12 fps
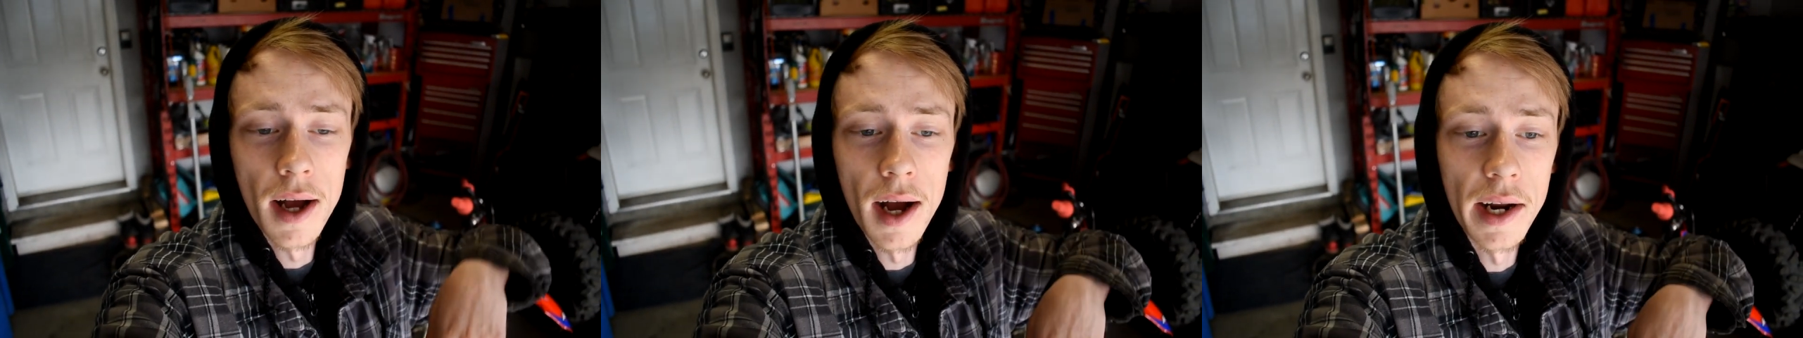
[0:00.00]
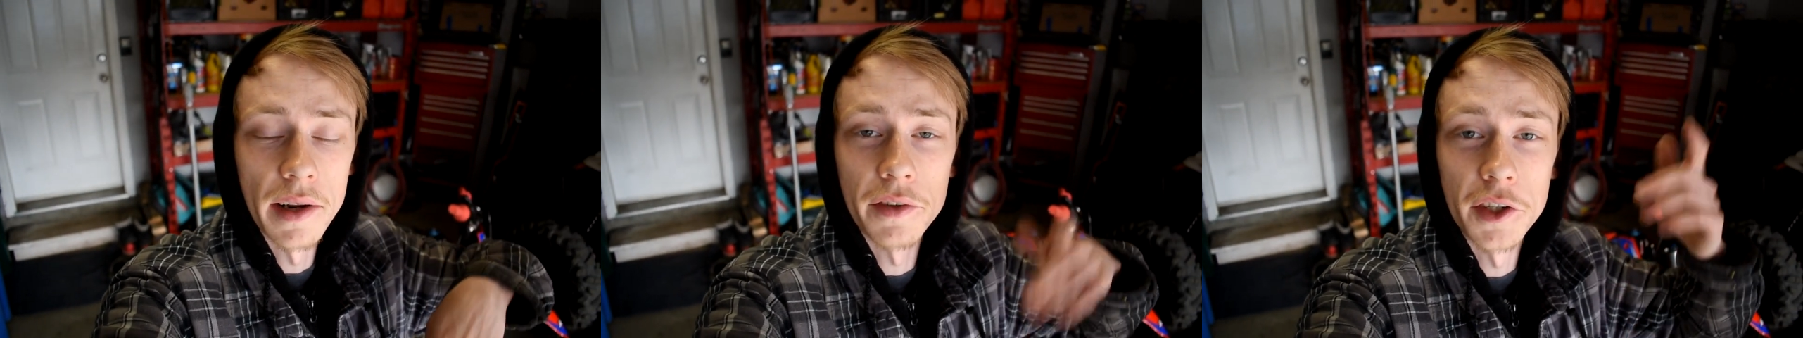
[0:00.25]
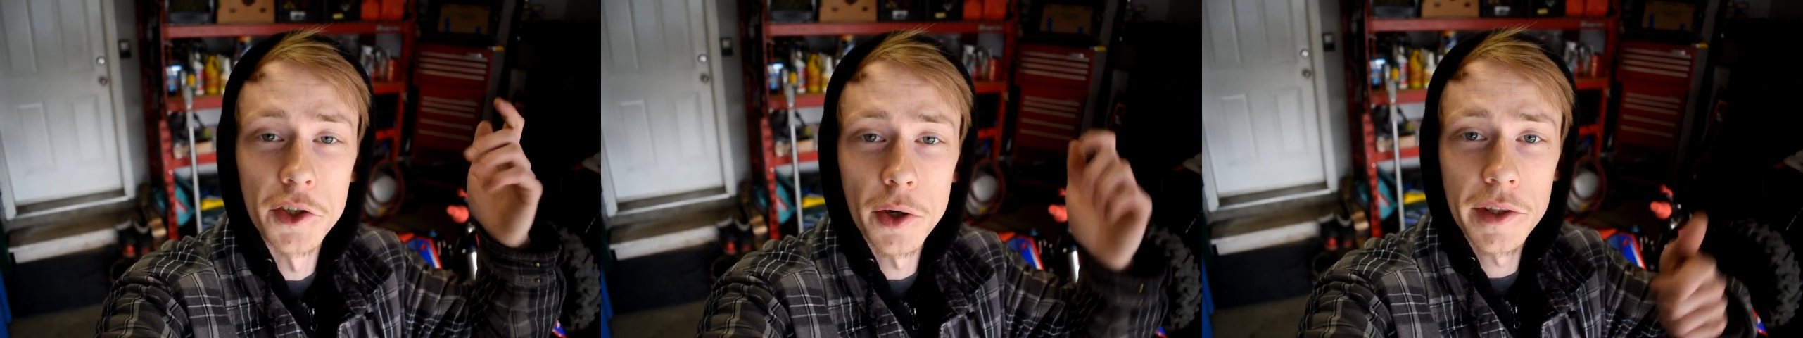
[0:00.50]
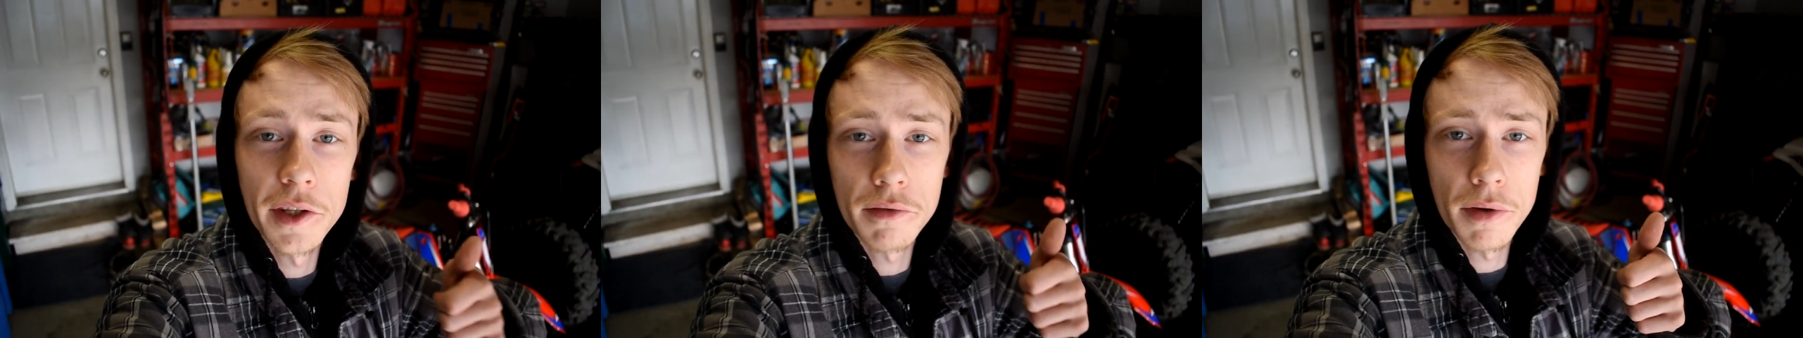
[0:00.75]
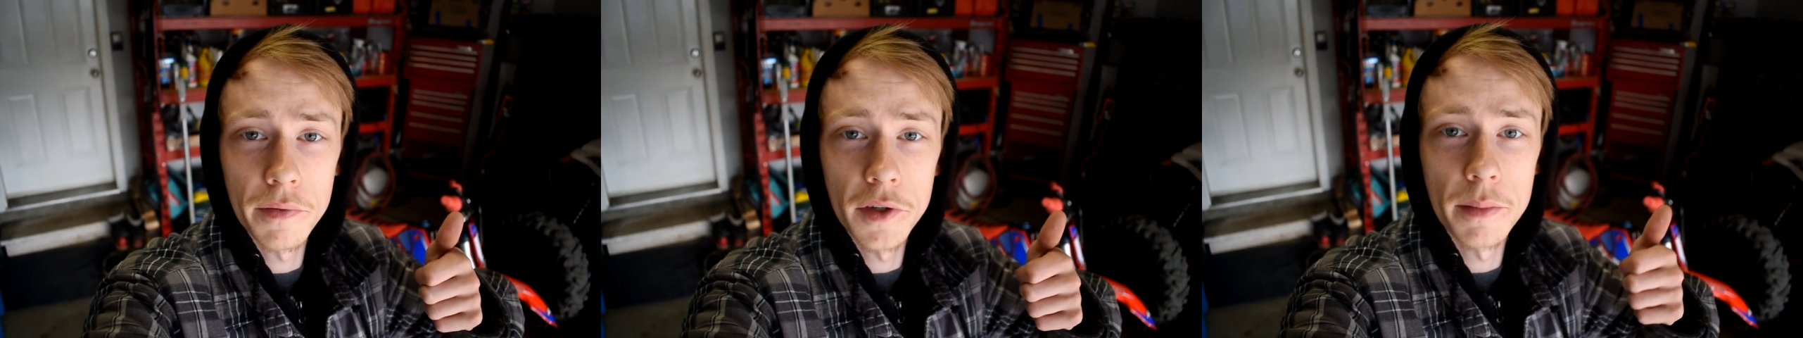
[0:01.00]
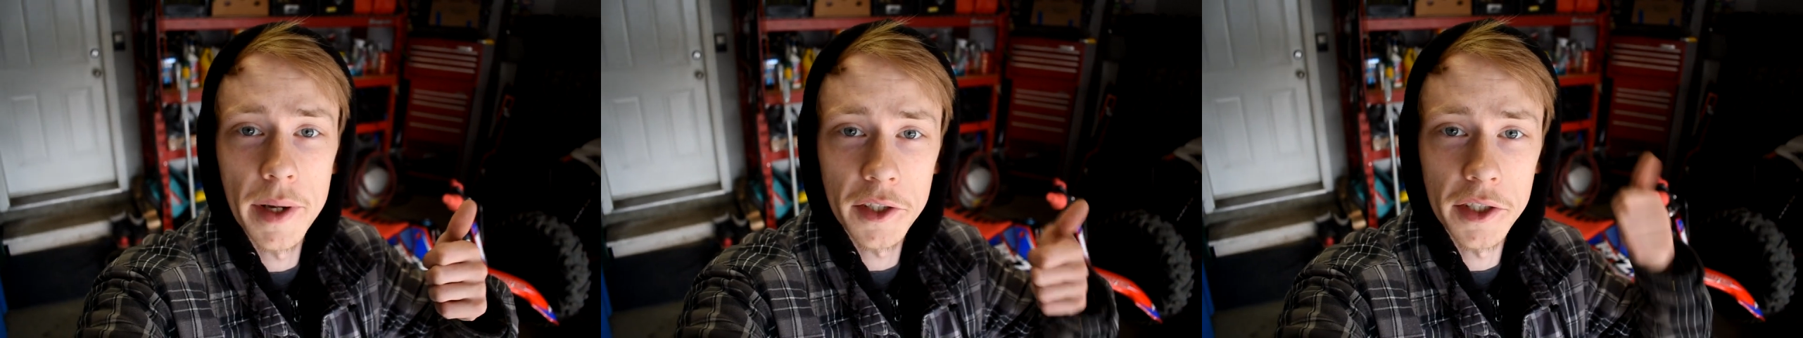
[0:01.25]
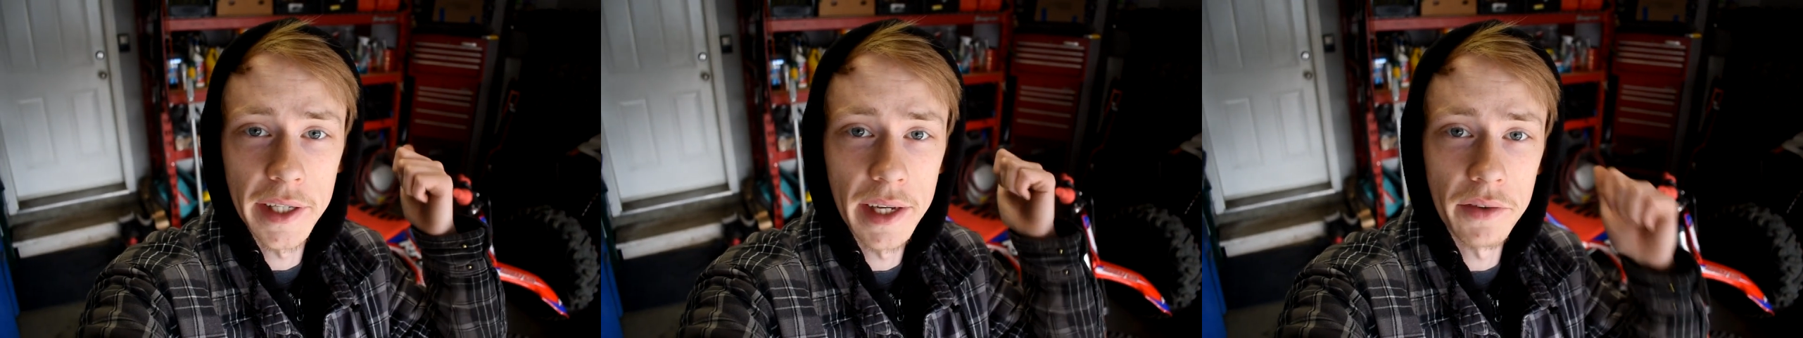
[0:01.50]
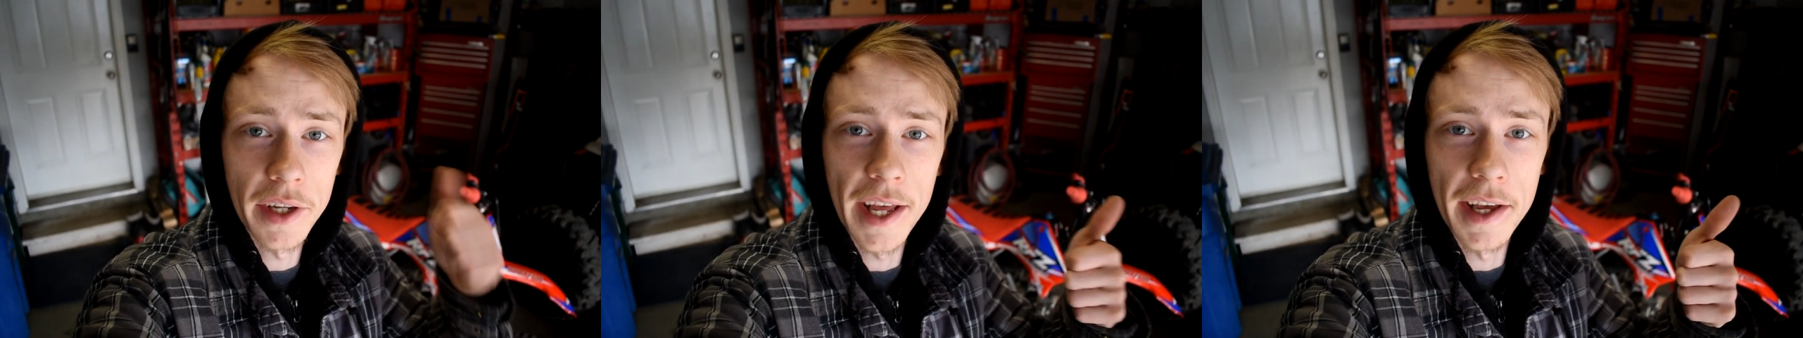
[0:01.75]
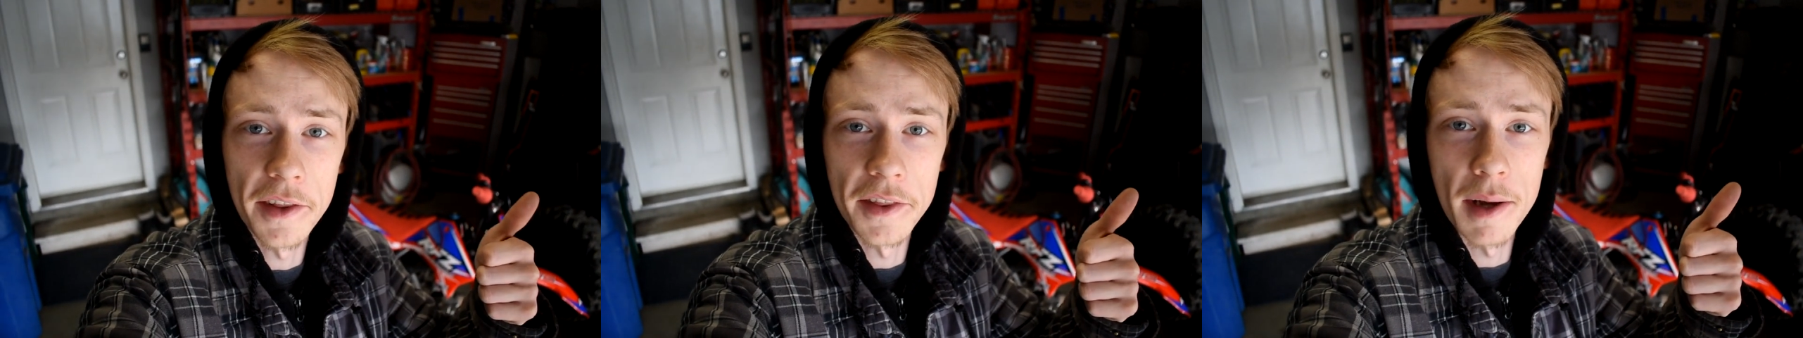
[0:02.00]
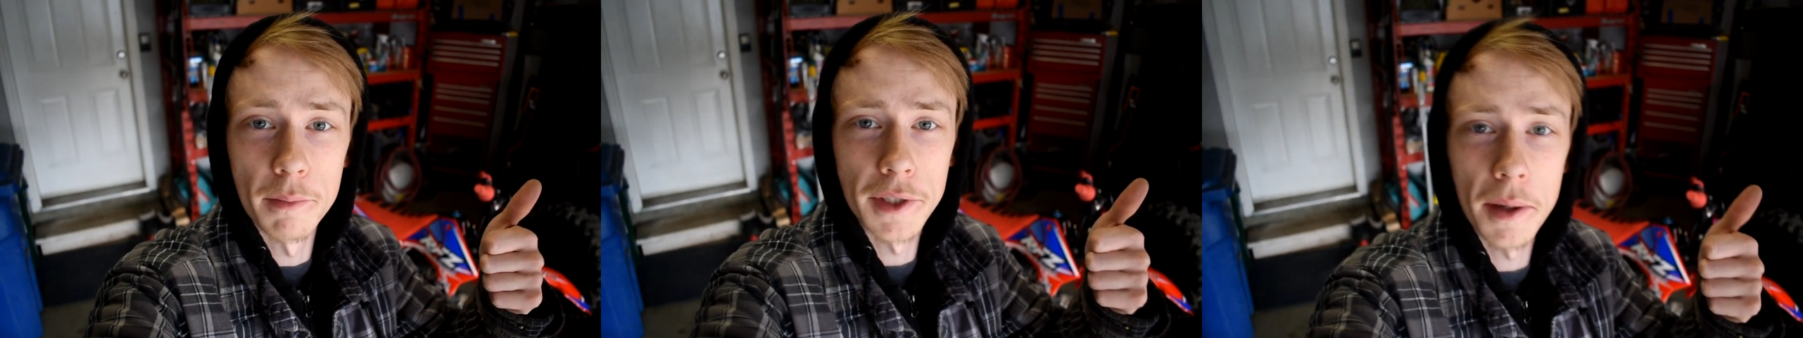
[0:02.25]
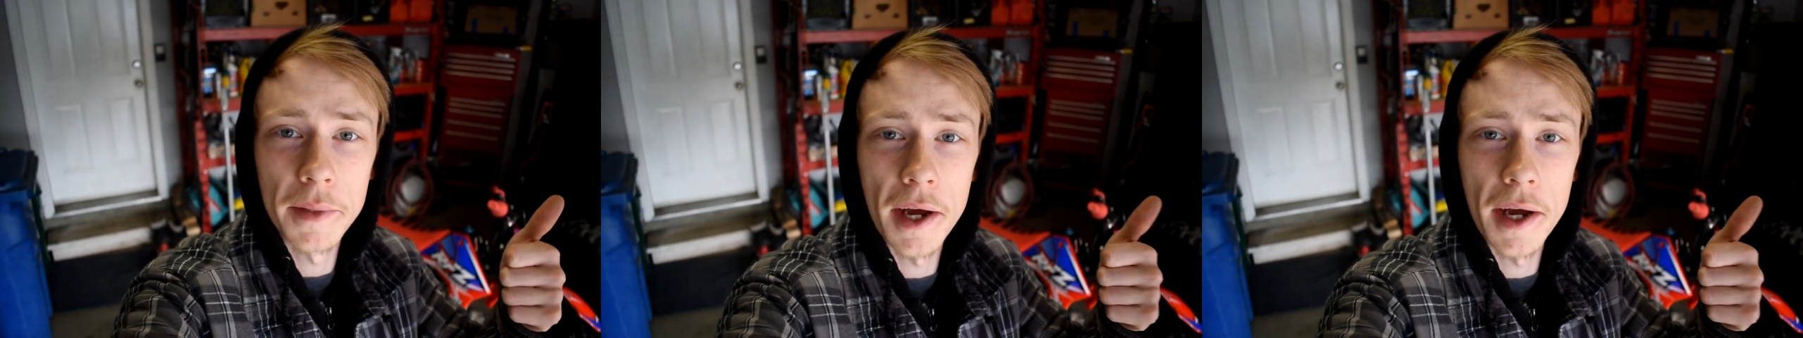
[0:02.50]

And if you enjoyed this review, make sure to give it a thumbs up.